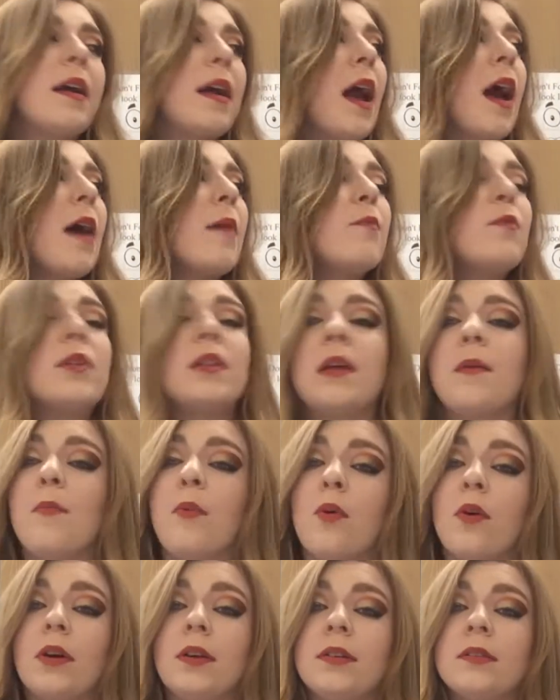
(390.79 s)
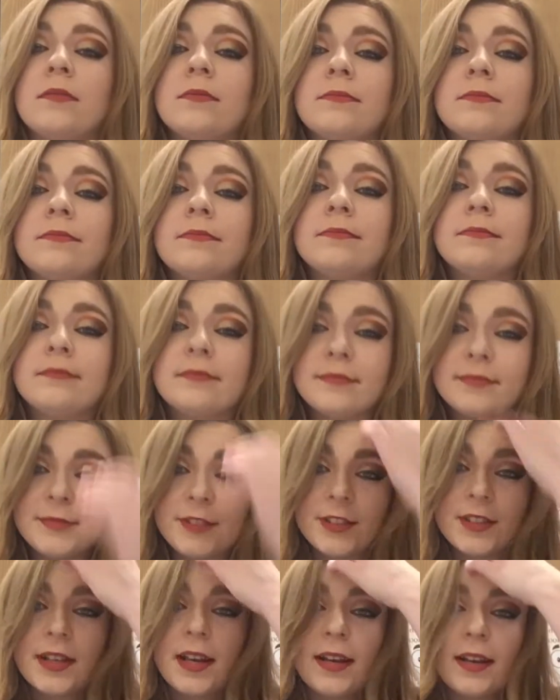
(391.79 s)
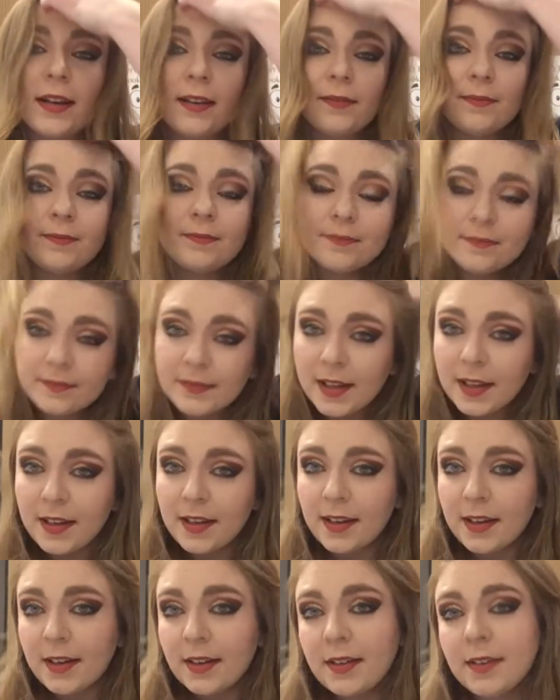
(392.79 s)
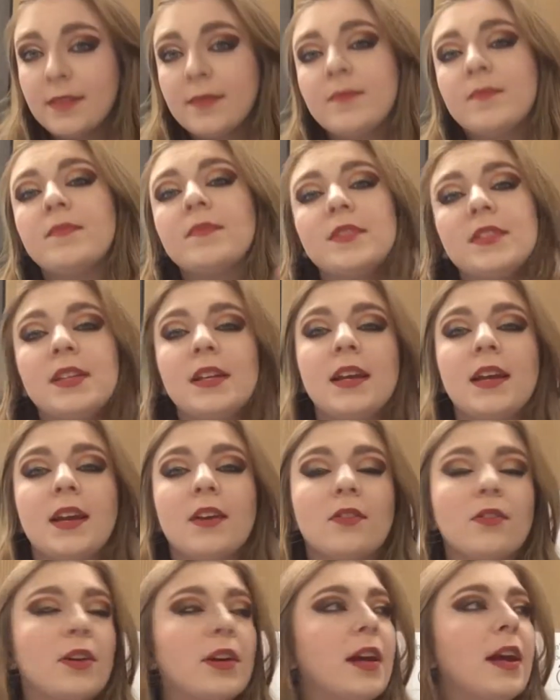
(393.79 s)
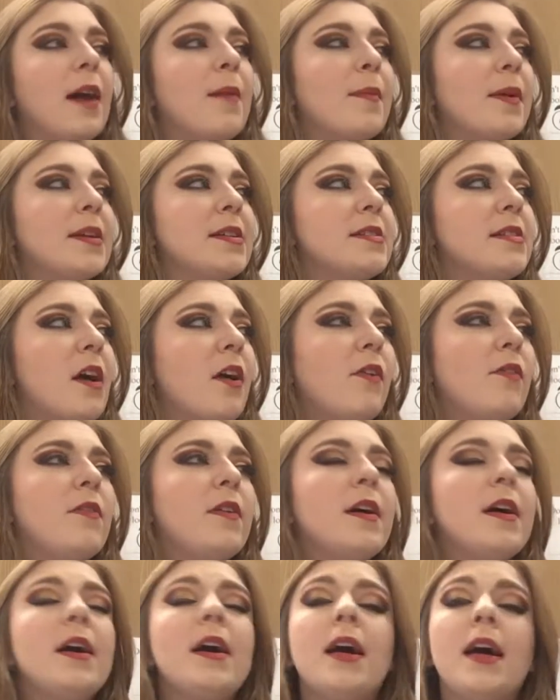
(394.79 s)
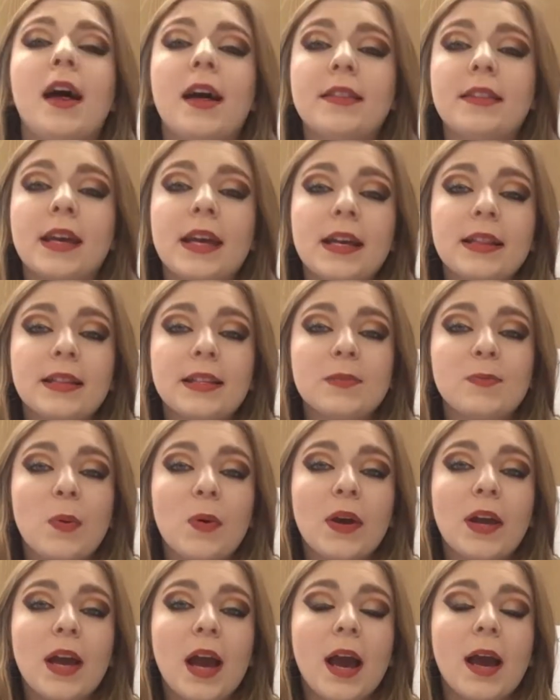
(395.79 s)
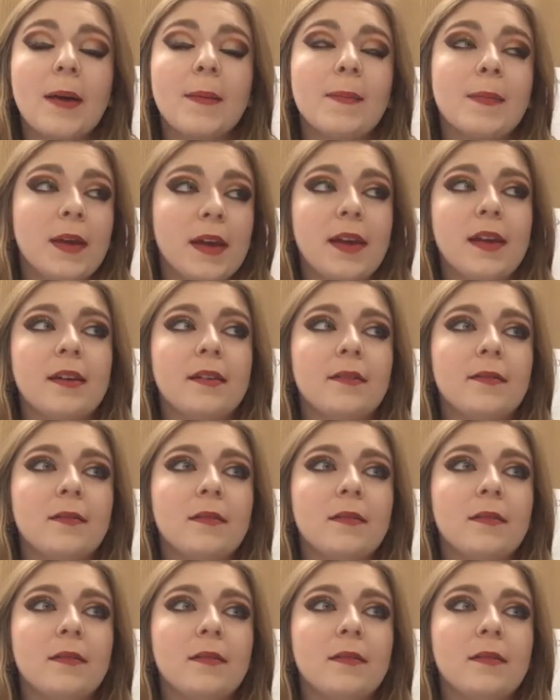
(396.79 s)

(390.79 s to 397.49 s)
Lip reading: Yeah, I'm really bored. I'm just kind of sitting here looking at myself. And I think at this point I'm like